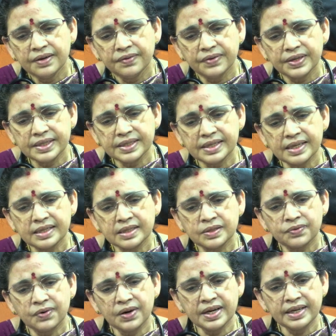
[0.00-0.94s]
versus
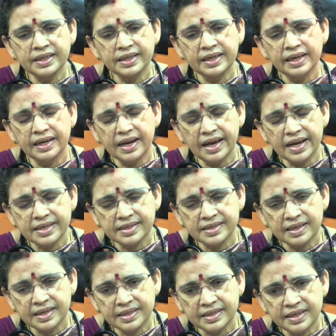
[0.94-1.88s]

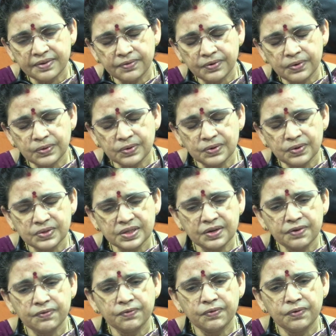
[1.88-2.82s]

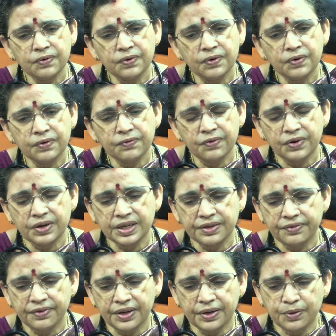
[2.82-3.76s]

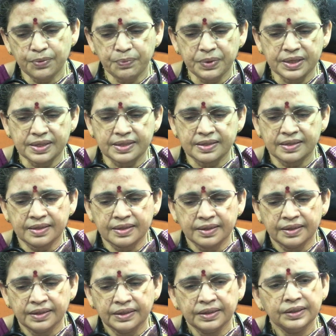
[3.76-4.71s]
23,64,445 rupees.
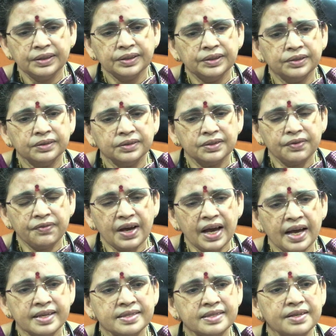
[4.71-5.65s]
So
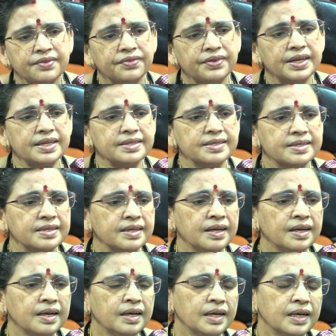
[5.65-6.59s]
that's difference.
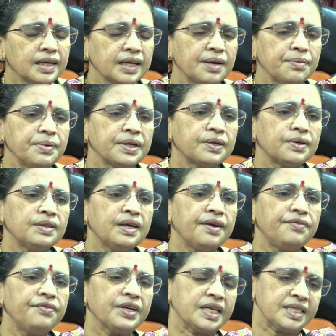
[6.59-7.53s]
Coming to the
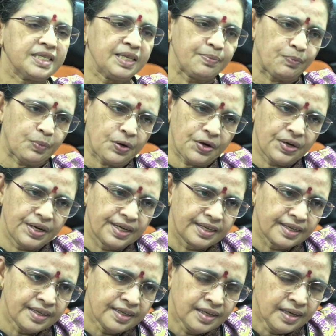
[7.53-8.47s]
efficacy point,
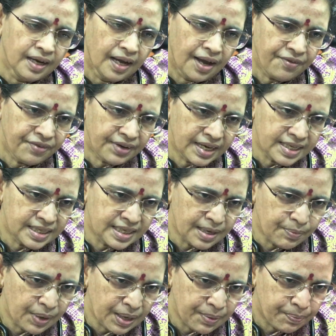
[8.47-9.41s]
efficacy
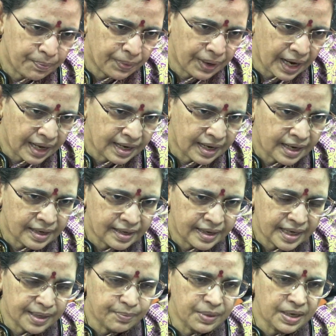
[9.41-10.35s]
by prior
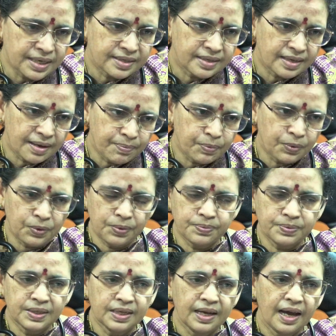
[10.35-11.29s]
treatment
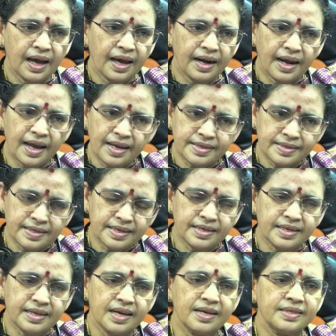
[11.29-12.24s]
subgroups. Arise
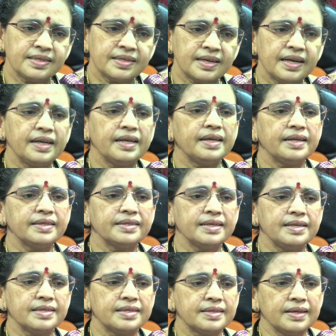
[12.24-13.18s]
India study
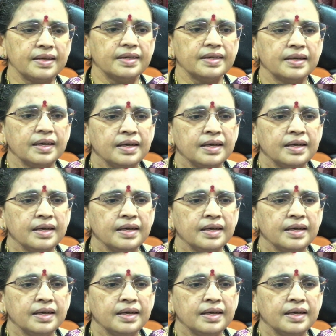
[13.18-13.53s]
results are: